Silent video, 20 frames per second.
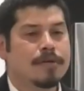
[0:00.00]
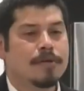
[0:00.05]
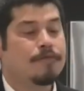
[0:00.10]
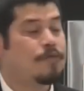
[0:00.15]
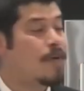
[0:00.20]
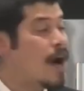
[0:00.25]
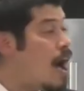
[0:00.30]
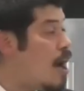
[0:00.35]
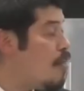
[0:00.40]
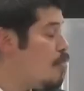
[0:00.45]

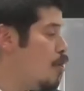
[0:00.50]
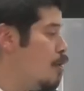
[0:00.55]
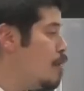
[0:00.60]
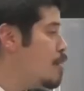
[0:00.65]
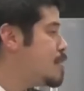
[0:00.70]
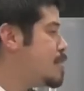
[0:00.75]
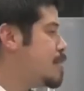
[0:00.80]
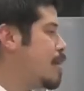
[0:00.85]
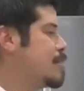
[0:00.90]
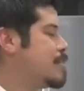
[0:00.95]

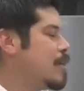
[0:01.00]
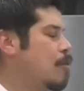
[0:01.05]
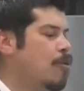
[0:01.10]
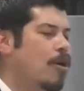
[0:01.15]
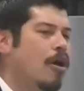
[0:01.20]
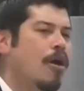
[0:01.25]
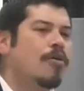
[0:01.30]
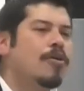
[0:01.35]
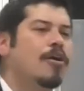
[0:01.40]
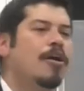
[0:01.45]
fathers, they say,
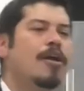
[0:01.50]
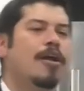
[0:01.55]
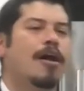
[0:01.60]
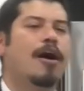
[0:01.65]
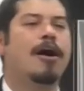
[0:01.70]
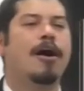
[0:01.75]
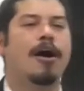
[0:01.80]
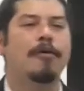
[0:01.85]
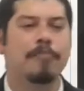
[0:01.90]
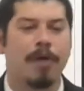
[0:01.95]
well, hold on,
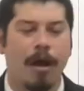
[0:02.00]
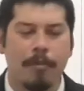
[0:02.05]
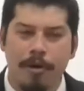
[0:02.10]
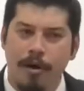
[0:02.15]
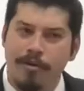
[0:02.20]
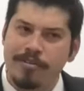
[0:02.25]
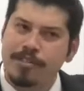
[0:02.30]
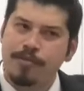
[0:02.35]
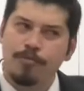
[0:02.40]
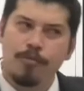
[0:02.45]
I'm, I'm
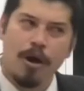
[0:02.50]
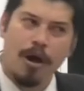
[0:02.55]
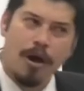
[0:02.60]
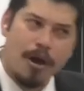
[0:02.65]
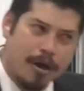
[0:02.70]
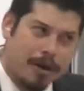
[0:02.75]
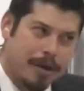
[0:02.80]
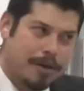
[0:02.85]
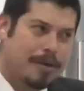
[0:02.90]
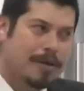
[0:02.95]
going to
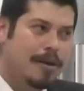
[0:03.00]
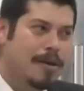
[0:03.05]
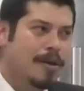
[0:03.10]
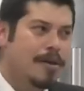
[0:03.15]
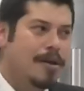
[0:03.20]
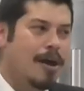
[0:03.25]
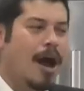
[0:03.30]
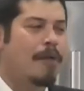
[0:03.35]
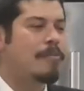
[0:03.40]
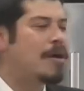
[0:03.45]
work.
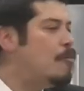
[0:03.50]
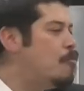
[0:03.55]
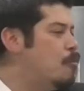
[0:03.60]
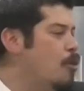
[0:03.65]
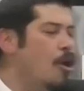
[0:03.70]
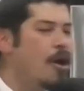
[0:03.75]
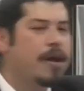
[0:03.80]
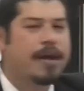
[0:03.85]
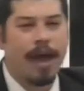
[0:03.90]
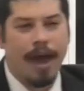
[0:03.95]
I'm at
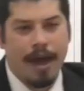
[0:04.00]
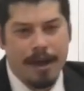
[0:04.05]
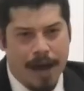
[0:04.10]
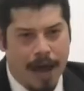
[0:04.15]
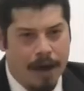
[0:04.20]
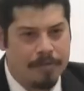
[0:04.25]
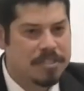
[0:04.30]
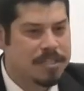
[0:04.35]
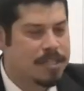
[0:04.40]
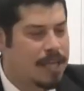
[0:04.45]
work eight
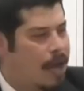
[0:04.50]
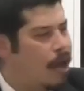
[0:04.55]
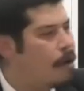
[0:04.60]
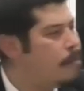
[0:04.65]
hours a day.